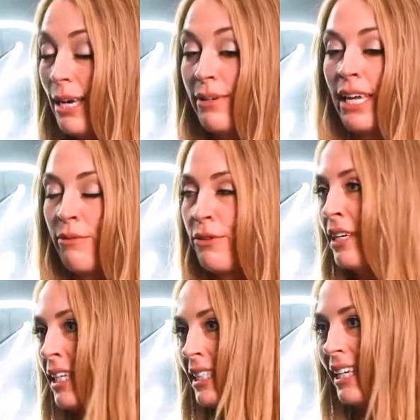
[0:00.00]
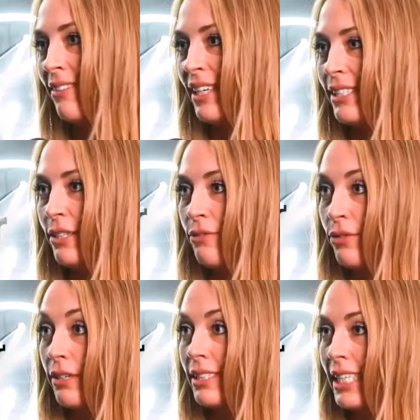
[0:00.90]
became a real estate investor
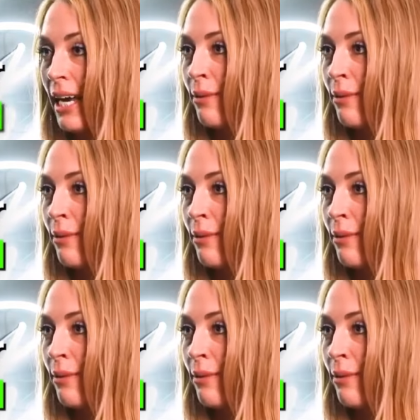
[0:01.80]
for time